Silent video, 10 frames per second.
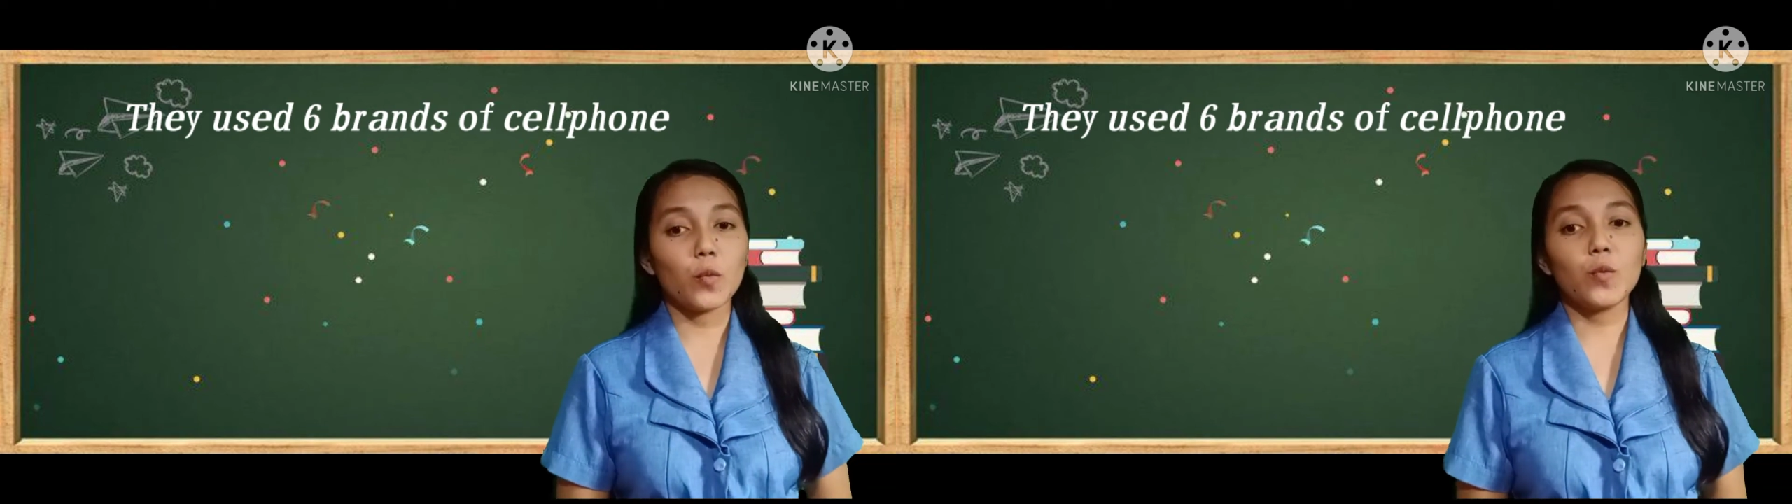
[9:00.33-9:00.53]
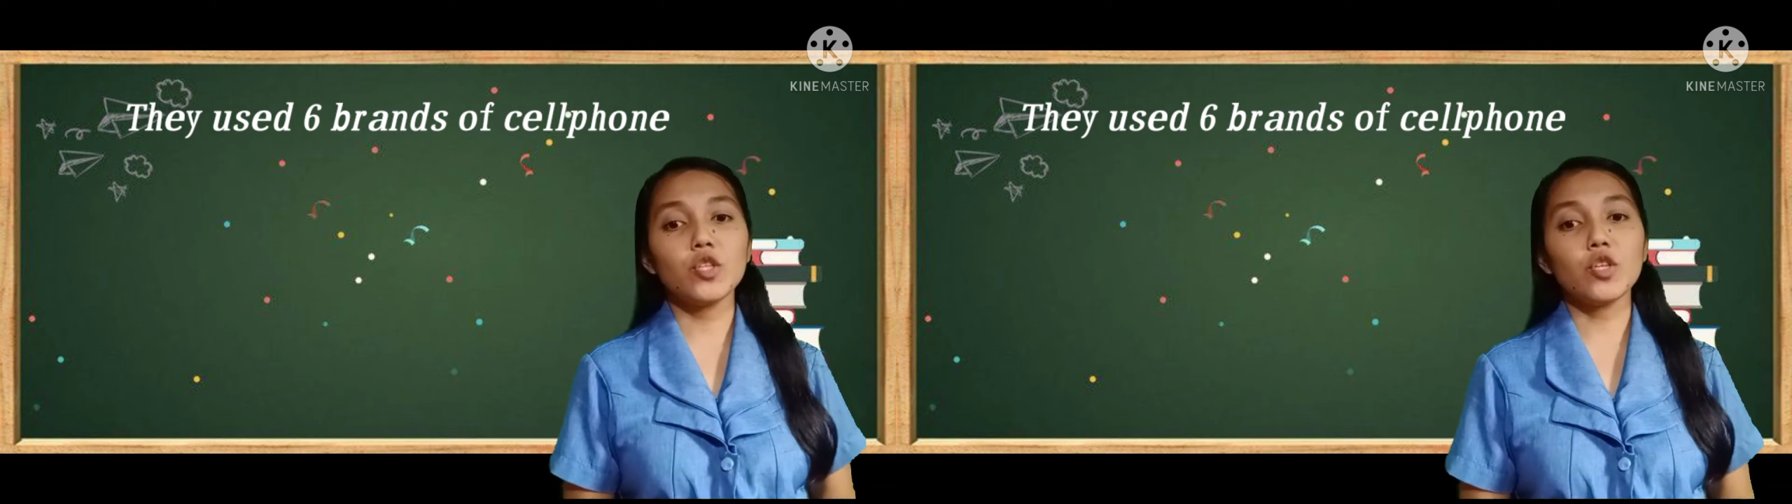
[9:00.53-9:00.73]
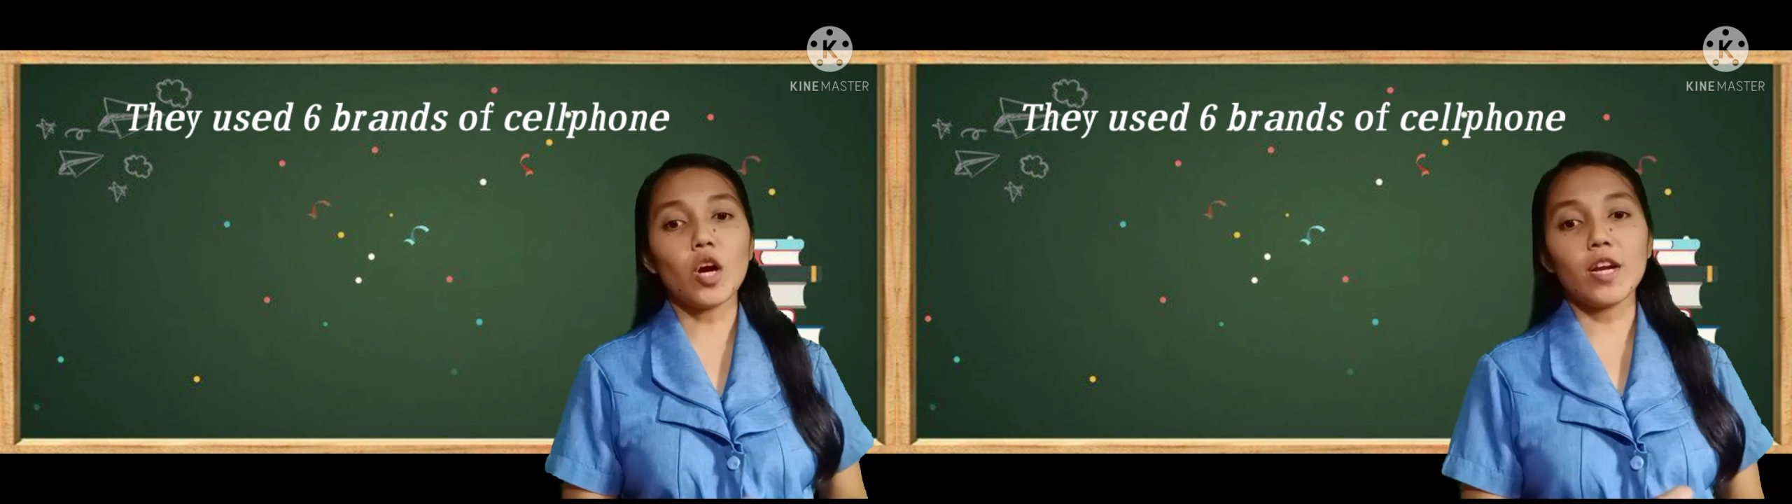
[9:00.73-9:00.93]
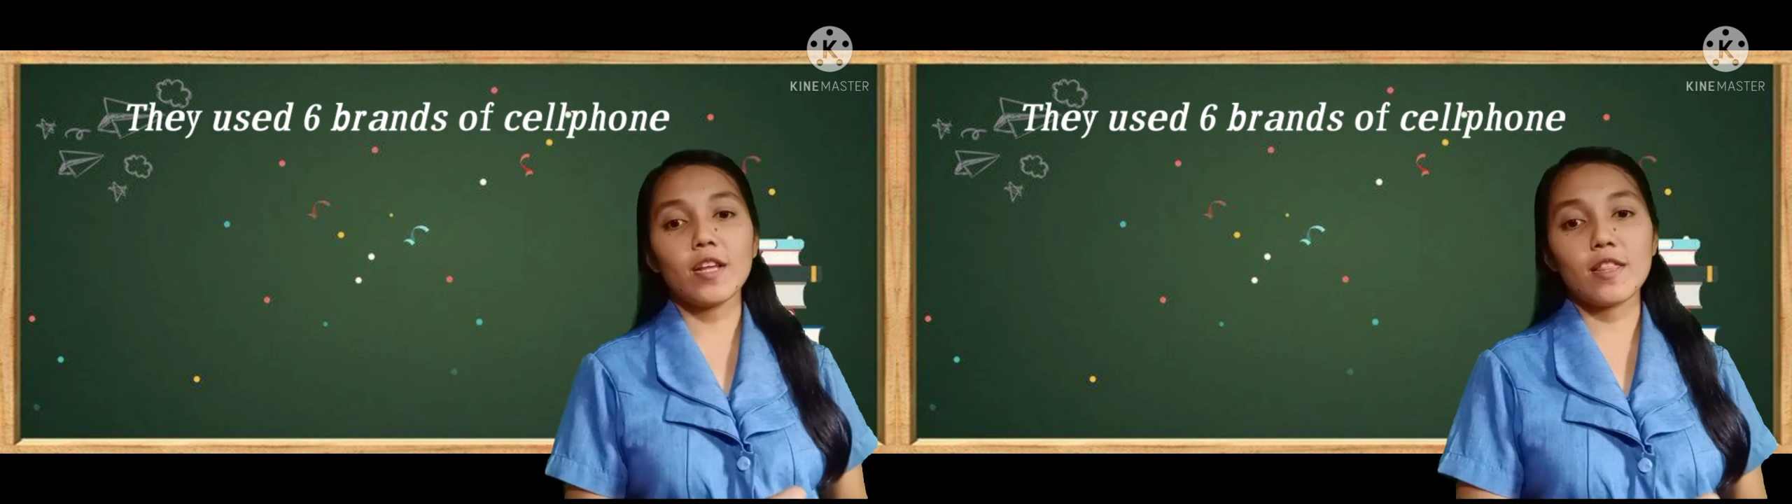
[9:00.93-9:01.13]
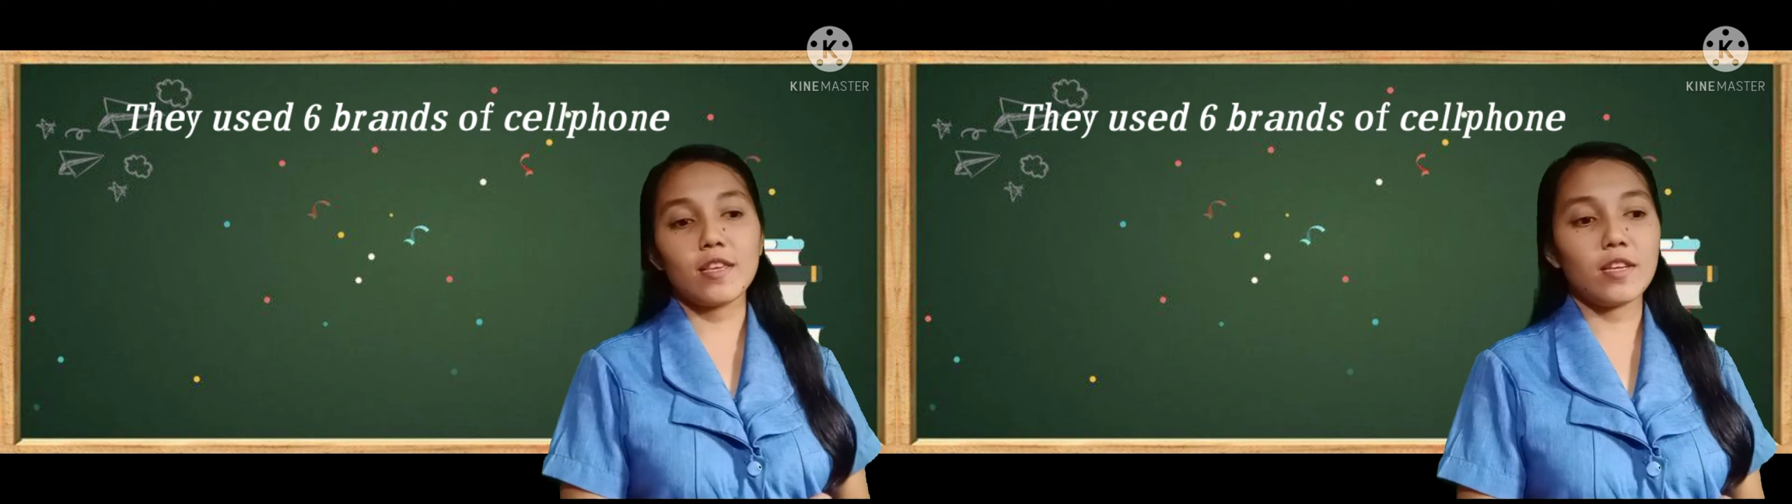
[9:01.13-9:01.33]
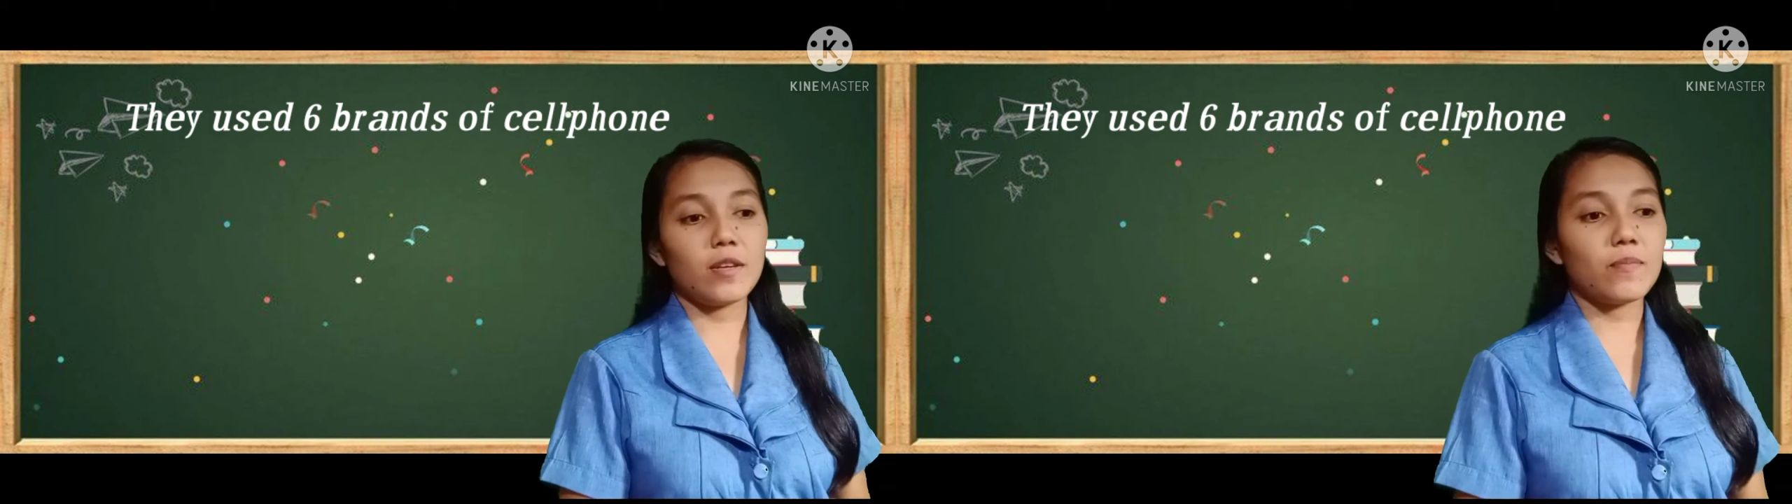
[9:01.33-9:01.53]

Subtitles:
which are the